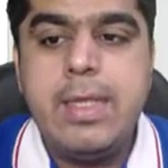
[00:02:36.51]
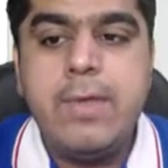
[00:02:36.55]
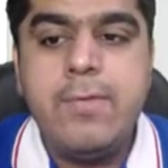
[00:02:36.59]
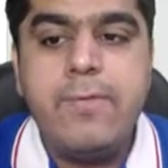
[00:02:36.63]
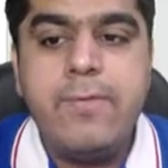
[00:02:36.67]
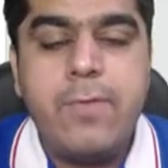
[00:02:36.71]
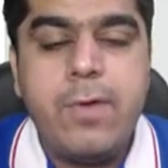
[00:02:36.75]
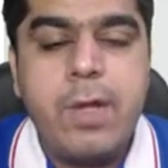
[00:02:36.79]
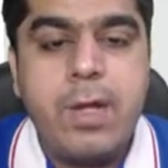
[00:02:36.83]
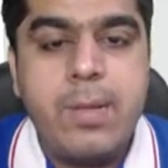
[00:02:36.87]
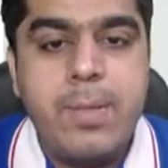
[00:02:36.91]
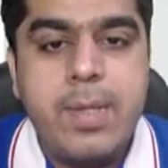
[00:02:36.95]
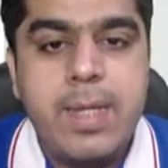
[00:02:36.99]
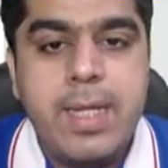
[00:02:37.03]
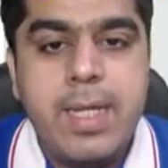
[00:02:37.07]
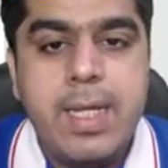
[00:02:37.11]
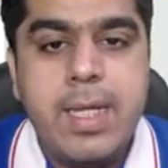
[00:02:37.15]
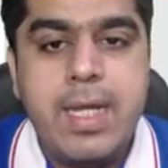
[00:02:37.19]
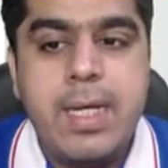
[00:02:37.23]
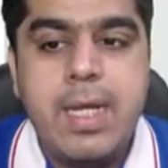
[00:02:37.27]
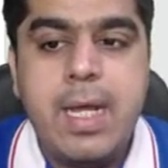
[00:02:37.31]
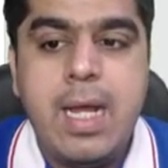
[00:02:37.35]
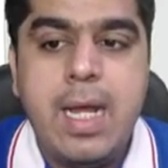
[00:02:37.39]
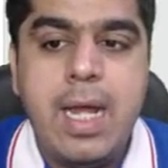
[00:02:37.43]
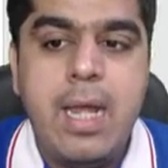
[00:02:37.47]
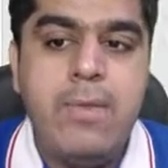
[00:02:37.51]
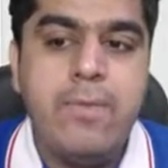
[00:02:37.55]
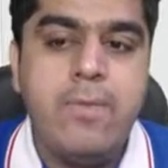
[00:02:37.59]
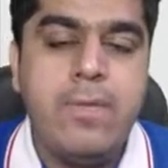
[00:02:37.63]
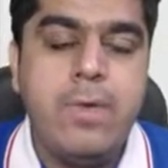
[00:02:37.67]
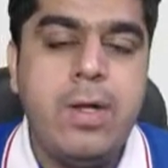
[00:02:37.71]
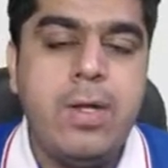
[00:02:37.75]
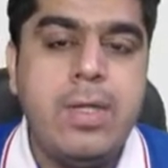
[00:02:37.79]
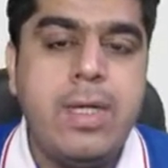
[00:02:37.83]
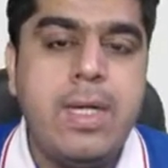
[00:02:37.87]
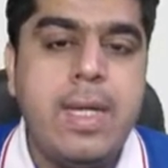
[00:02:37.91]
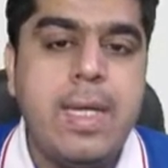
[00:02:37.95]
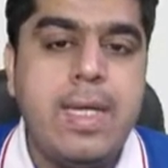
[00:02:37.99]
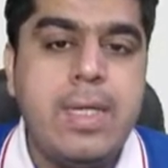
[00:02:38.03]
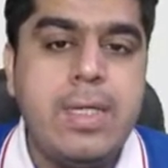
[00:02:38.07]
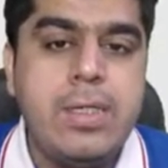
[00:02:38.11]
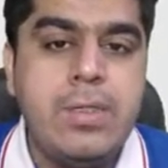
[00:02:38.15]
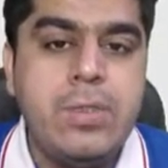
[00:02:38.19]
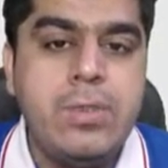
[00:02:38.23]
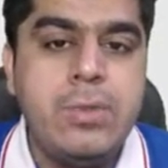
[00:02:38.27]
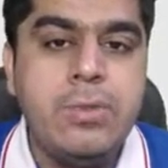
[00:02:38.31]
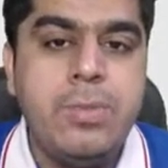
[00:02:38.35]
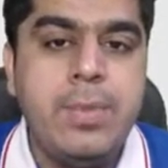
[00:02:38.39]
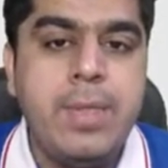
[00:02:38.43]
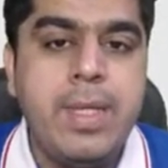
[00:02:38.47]
from here I want it
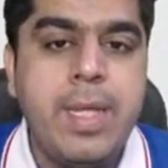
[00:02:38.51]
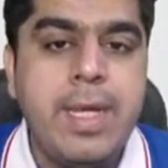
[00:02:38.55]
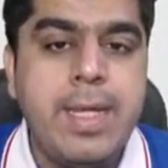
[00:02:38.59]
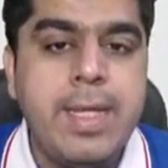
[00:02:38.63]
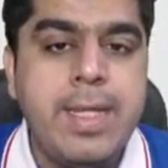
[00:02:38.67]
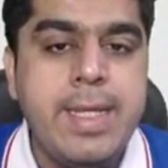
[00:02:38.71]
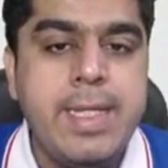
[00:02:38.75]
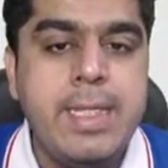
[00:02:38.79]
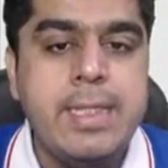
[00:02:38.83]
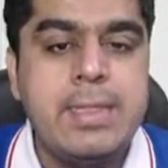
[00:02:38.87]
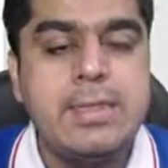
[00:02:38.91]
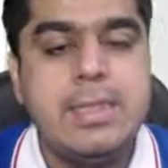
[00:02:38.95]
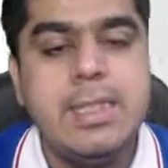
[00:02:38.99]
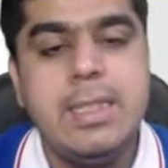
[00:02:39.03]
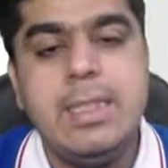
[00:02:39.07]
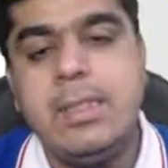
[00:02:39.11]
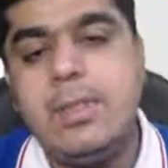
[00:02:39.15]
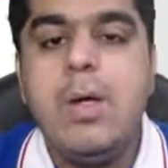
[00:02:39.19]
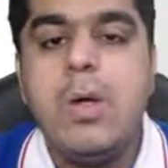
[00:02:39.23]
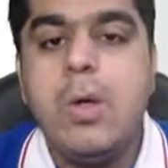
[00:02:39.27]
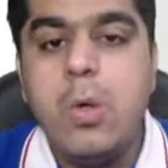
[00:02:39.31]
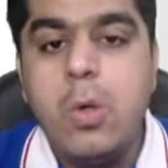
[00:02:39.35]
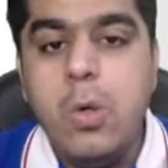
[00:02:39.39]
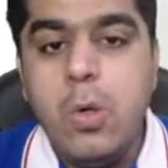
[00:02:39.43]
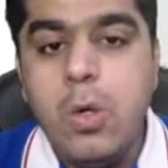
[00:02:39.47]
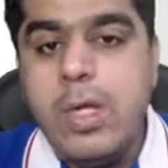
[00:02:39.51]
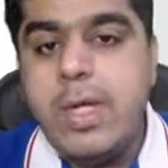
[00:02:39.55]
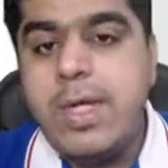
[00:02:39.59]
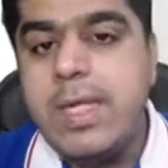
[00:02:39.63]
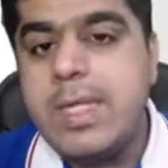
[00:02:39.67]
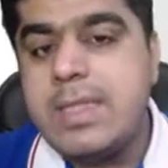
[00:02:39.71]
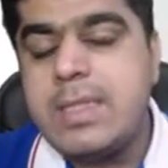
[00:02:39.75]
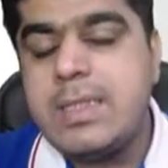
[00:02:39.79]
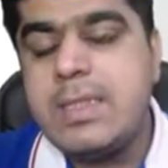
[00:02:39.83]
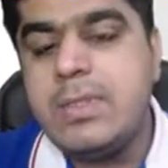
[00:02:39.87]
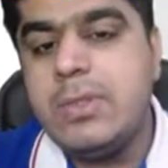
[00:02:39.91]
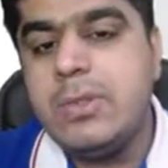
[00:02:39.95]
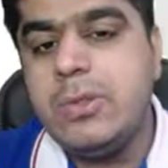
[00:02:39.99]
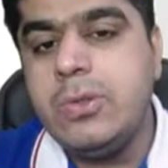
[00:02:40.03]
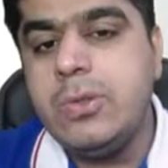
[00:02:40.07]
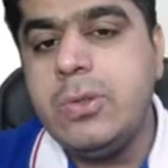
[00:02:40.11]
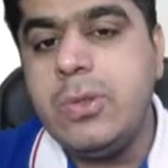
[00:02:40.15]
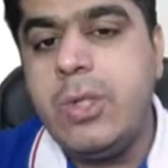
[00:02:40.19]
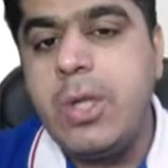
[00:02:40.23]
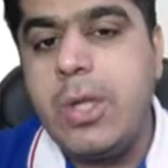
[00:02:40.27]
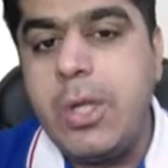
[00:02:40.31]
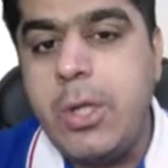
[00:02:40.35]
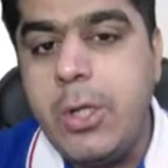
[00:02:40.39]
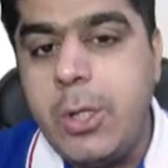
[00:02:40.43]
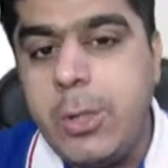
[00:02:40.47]
to be arranged in the oldest
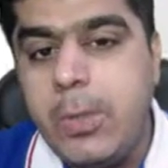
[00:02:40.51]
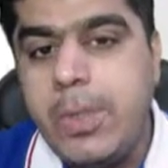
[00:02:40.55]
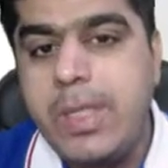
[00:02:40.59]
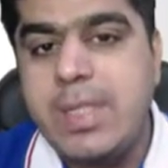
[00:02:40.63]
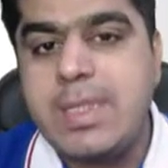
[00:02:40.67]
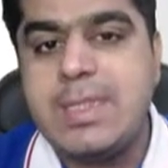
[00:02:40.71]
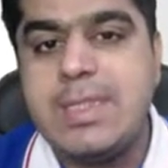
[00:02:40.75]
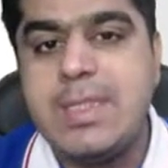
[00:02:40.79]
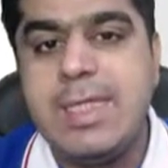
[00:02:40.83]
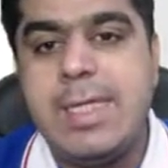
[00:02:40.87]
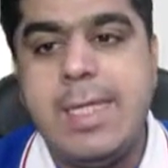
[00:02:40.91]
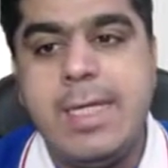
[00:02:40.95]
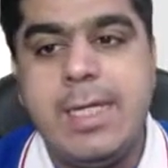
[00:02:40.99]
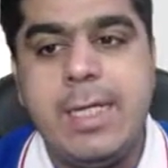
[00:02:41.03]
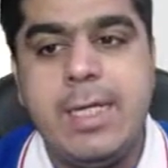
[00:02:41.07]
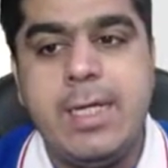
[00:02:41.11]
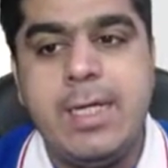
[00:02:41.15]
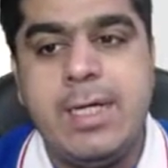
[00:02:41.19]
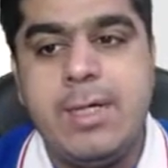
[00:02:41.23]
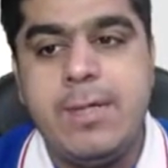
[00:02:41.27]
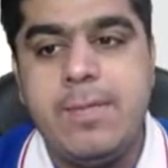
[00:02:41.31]
to newest year.